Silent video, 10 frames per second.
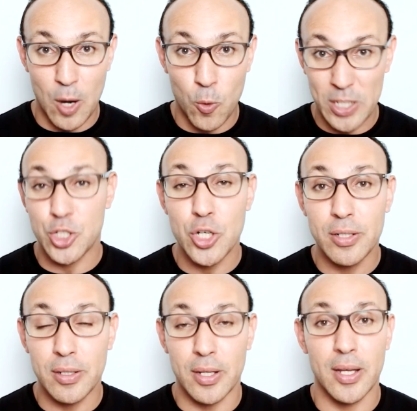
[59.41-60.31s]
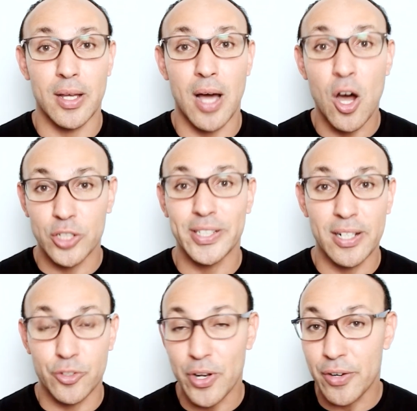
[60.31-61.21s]
question article
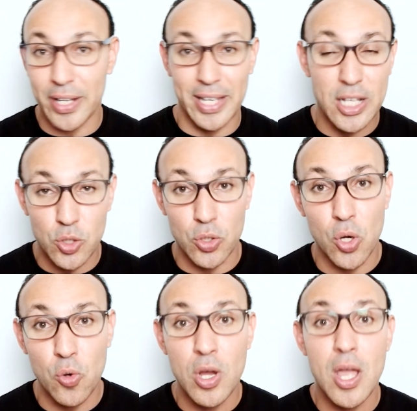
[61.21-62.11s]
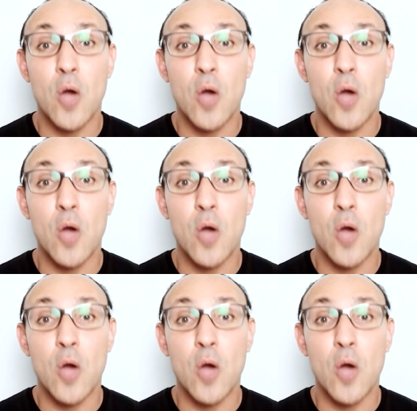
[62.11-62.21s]
triggering yes or no.